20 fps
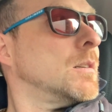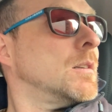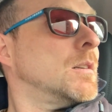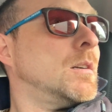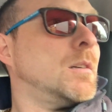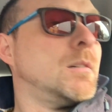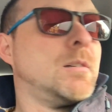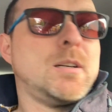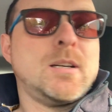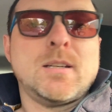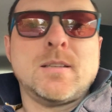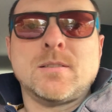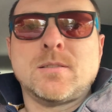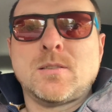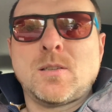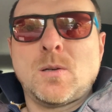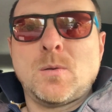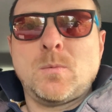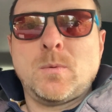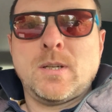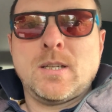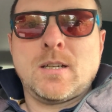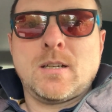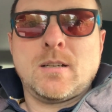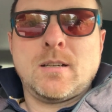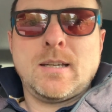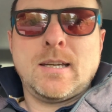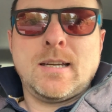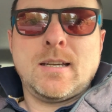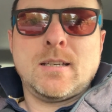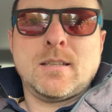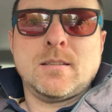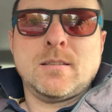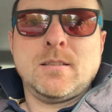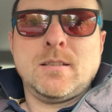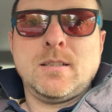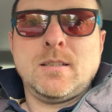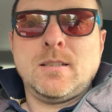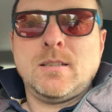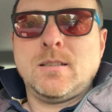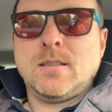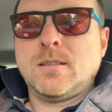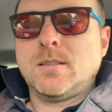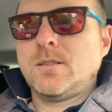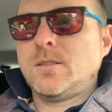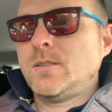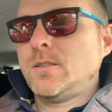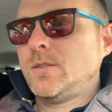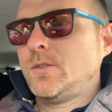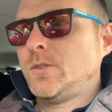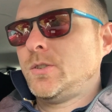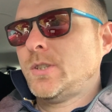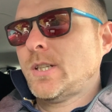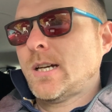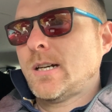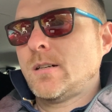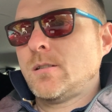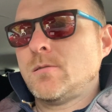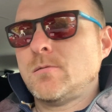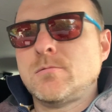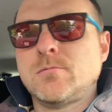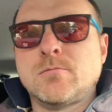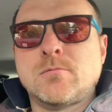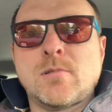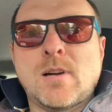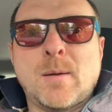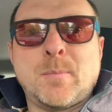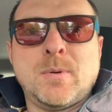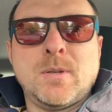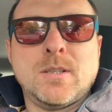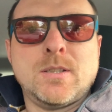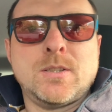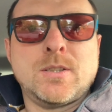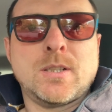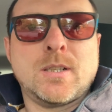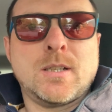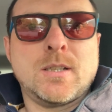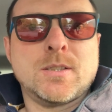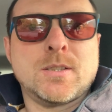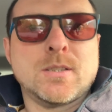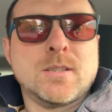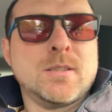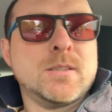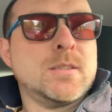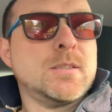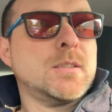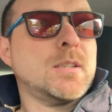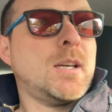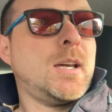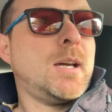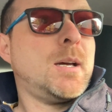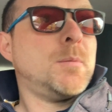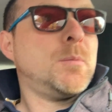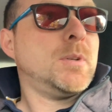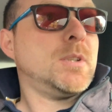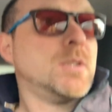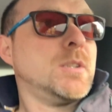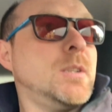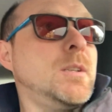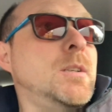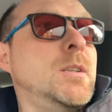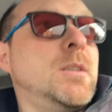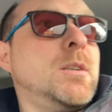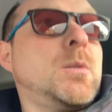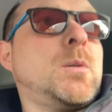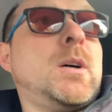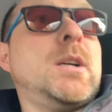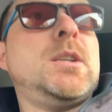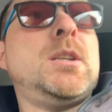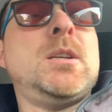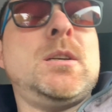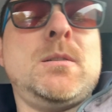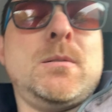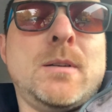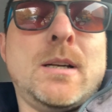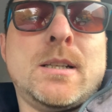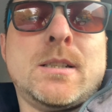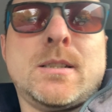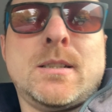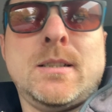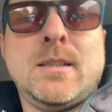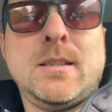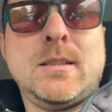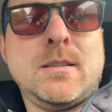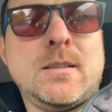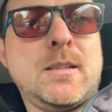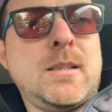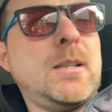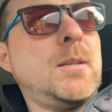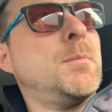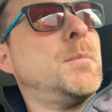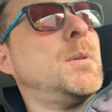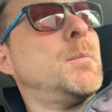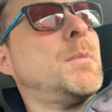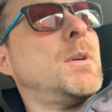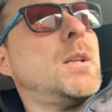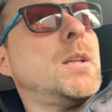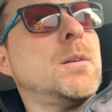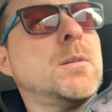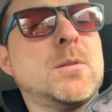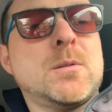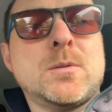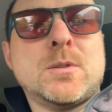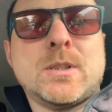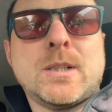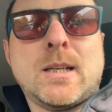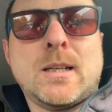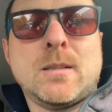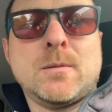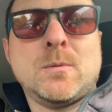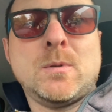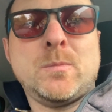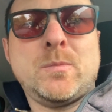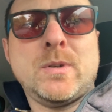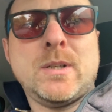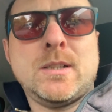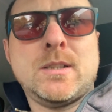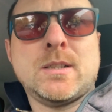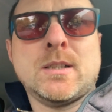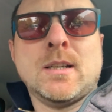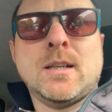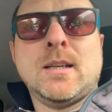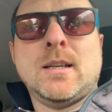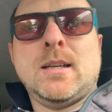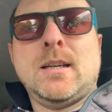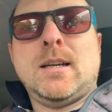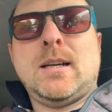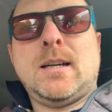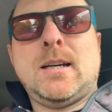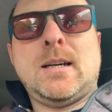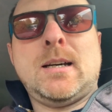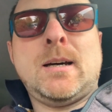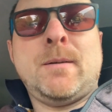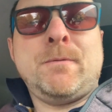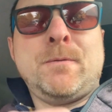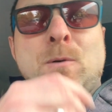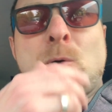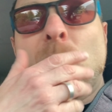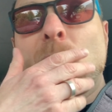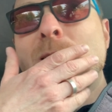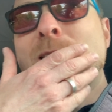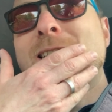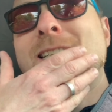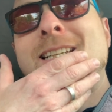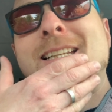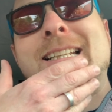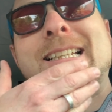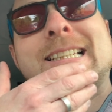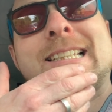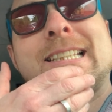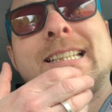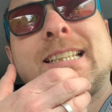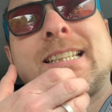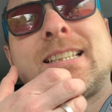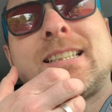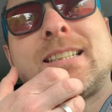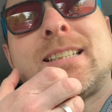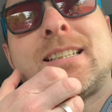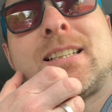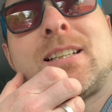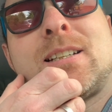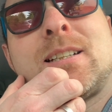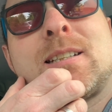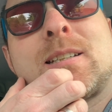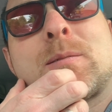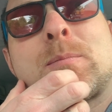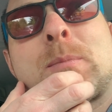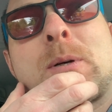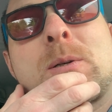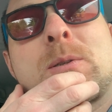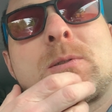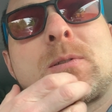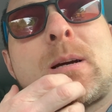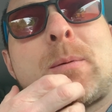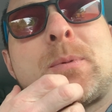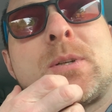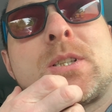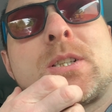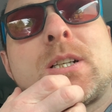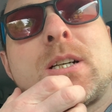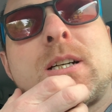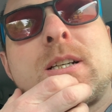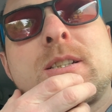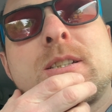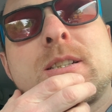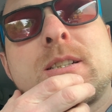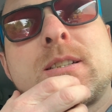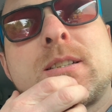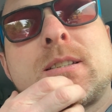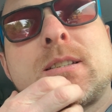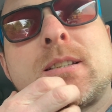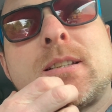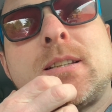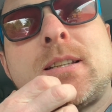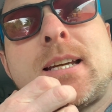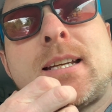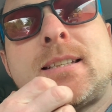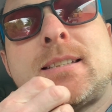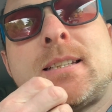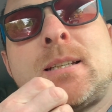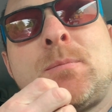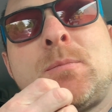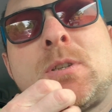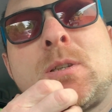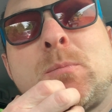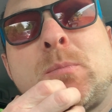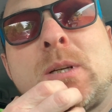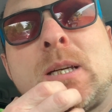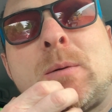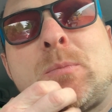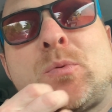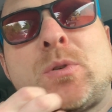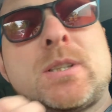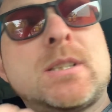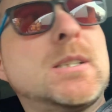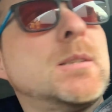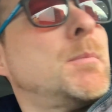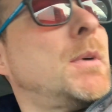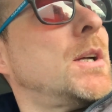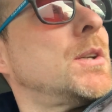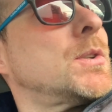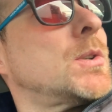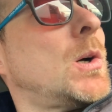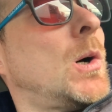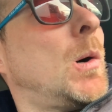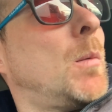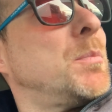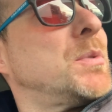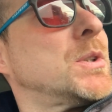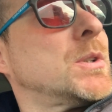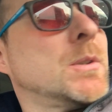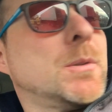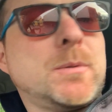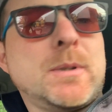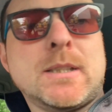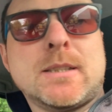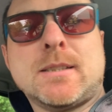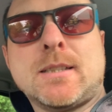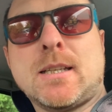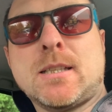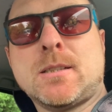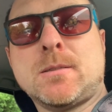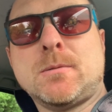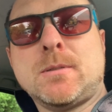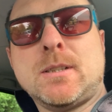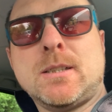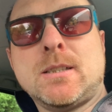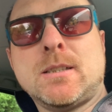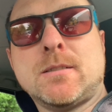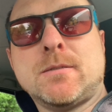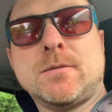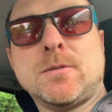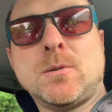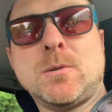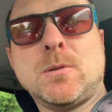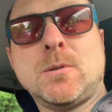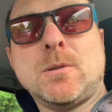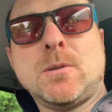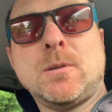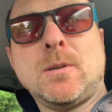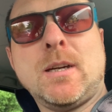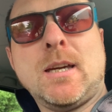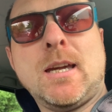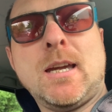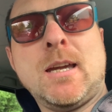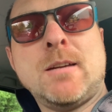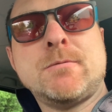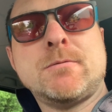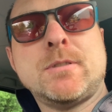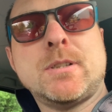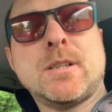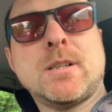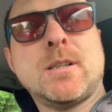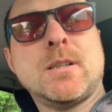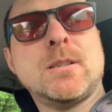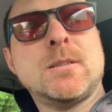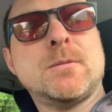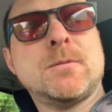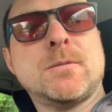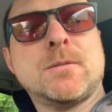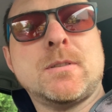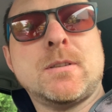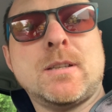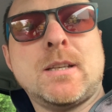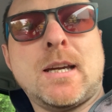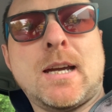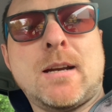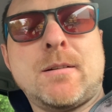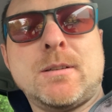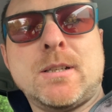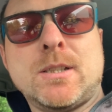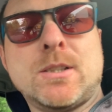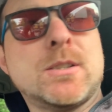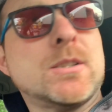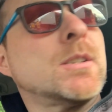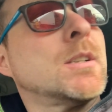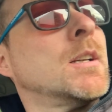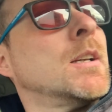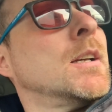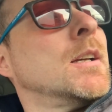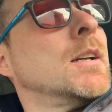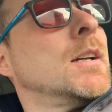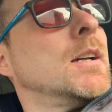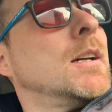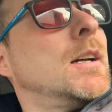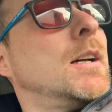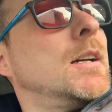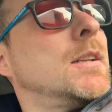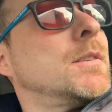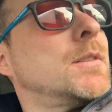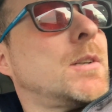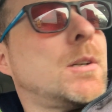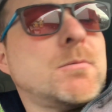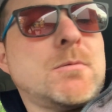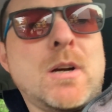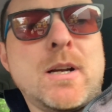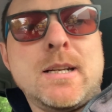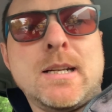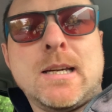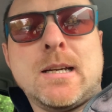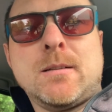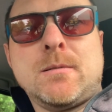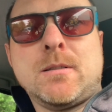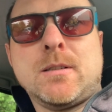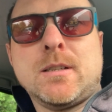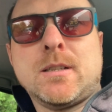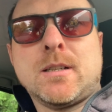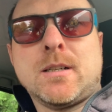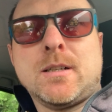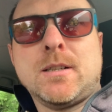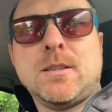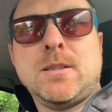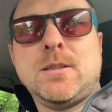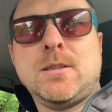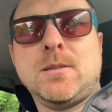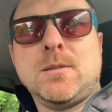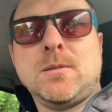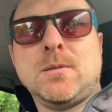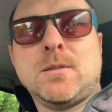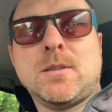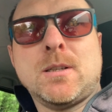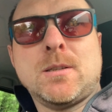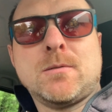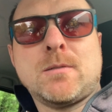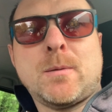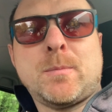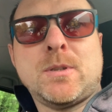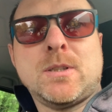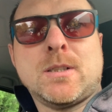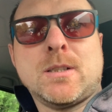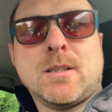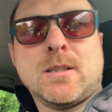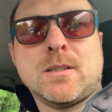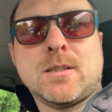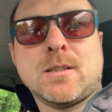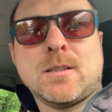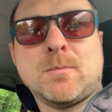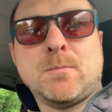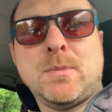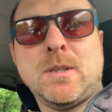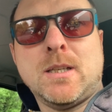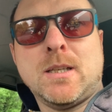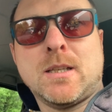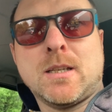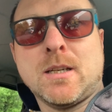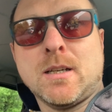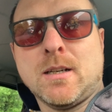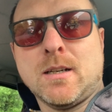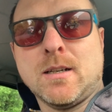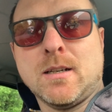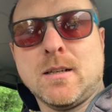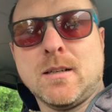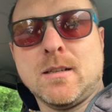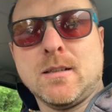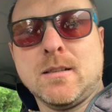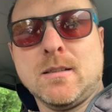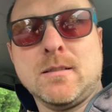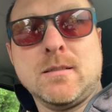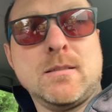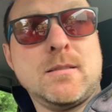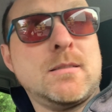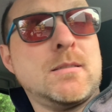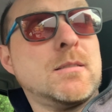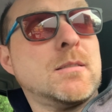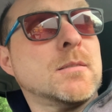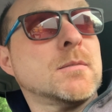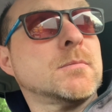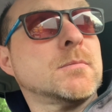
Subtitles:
Alright, so we are at the Shell rapid chargers, which are quite new actually, in my local Shell at Woodbridge. Unfortunately, like most rapid chargers, they seem to be pretty much optional accessories for every kind of garage, and so right now I can't use those rapid chargers because